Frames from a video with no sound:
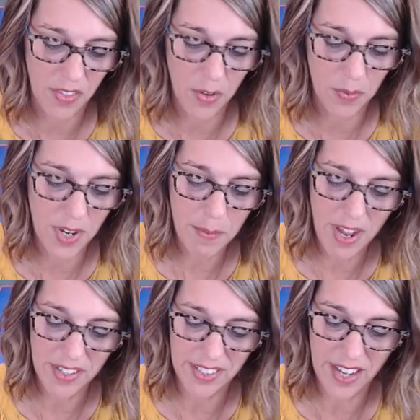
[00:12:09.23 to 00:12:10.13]
The
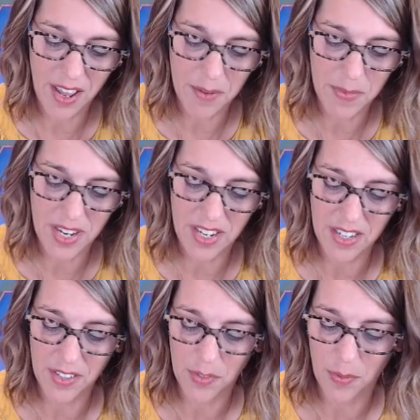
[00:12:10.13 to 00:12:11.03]
Riemann sum
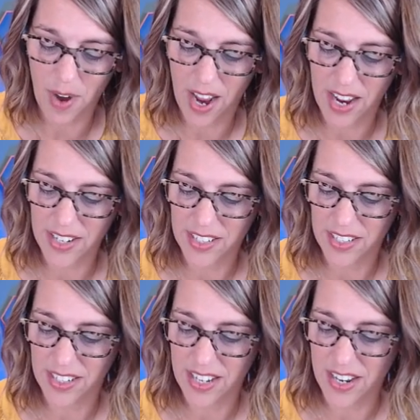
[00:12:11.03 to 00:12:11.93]
is right
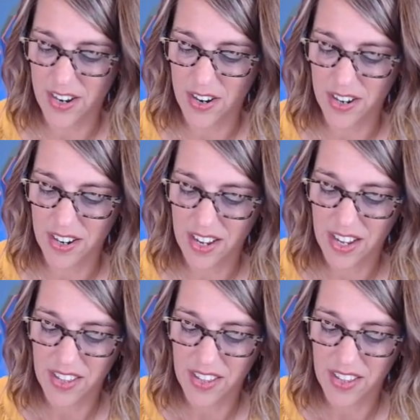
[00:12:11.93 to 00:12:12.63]
here.